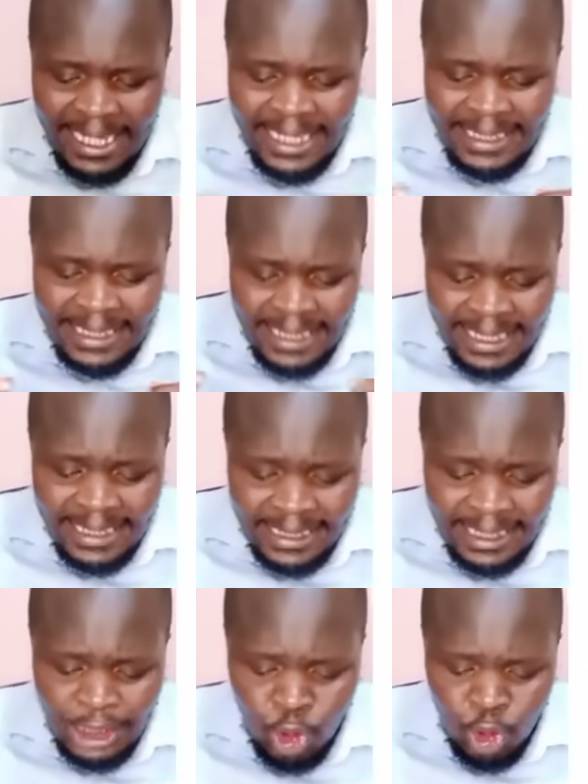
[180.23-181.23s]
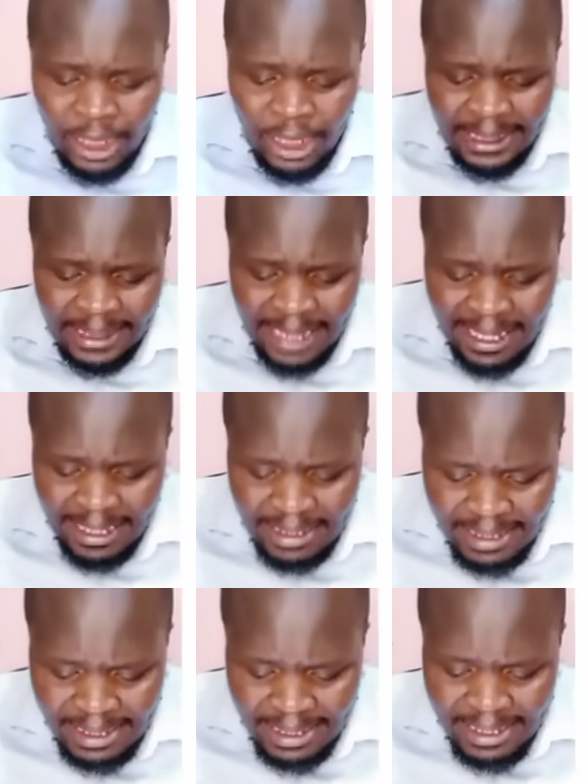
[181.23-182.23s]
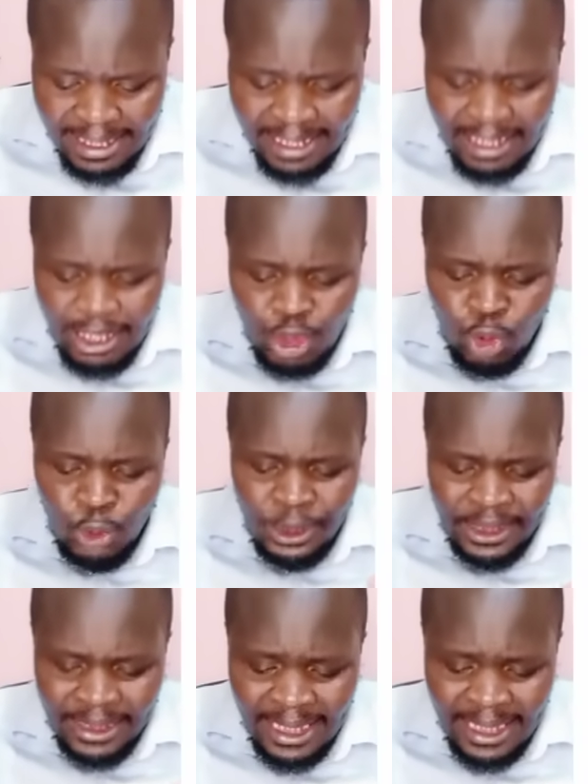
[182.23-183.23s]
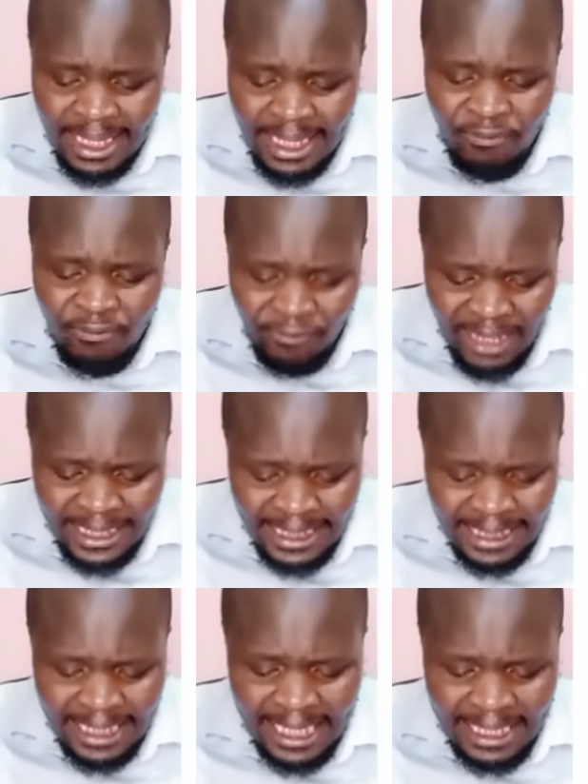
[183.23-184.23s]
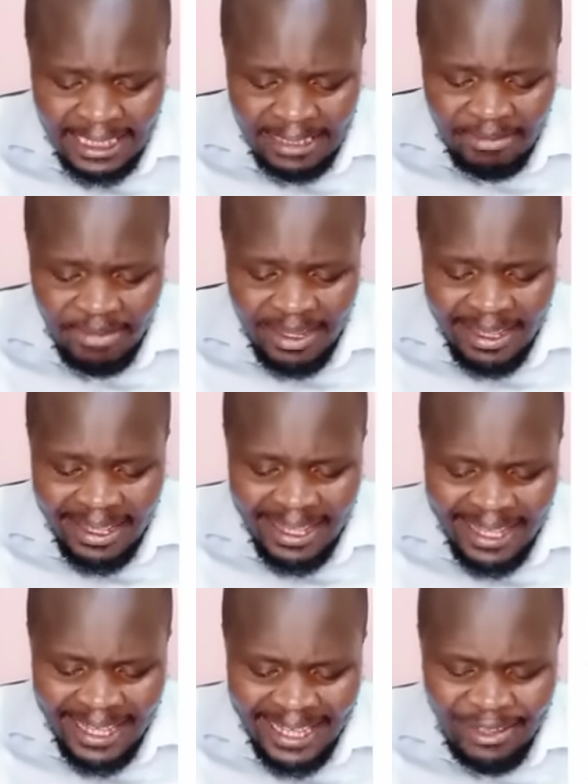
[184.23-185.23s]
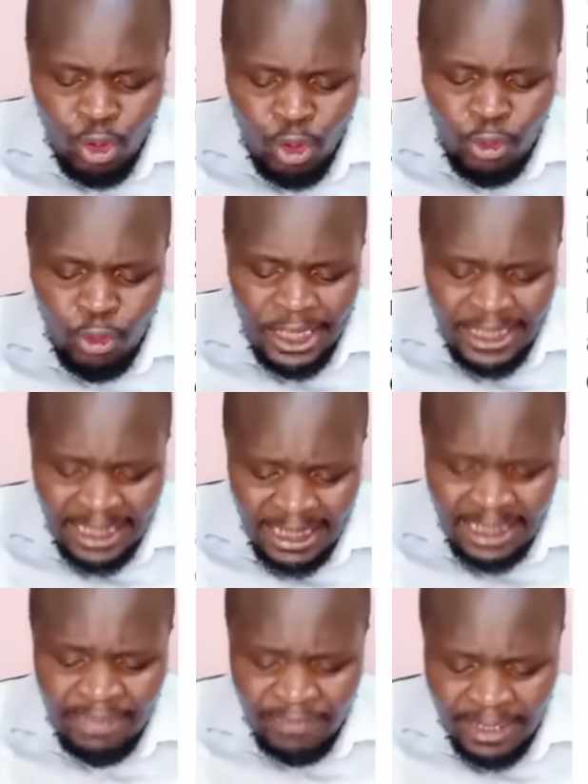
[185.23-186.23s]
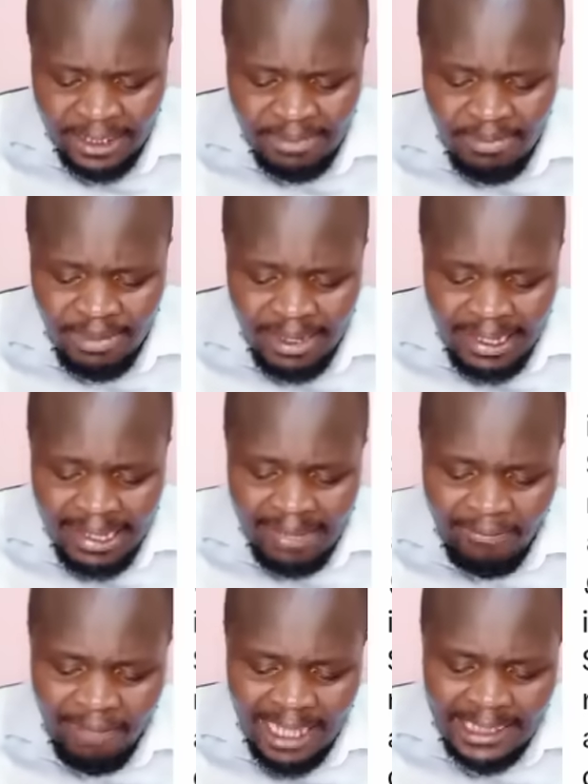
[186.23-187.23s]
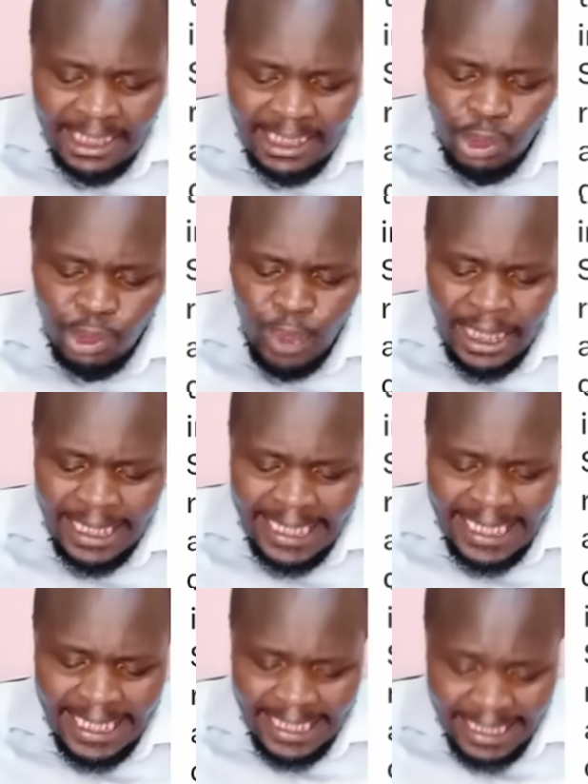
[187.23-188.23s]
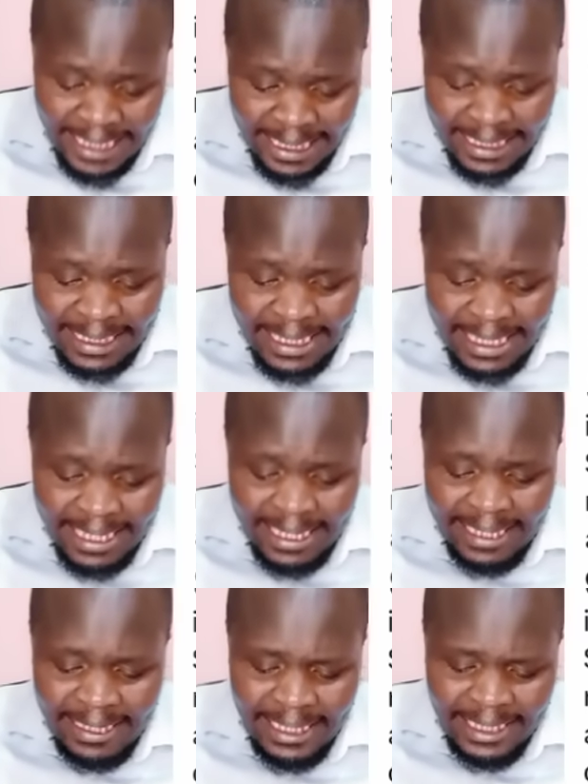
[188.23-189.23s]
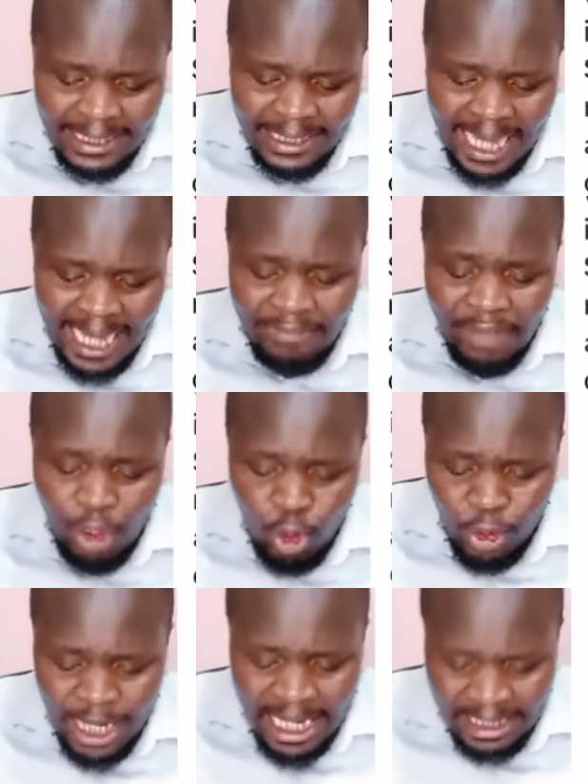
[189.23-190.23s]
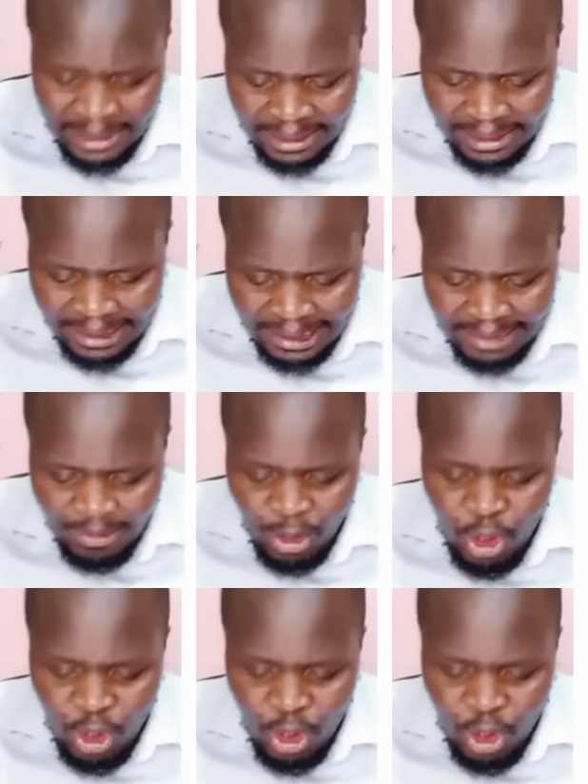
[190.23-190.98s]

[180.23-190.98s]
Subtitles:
it isn't rocket science to state emphatically and authoritatively that it will indeed discharge the orders.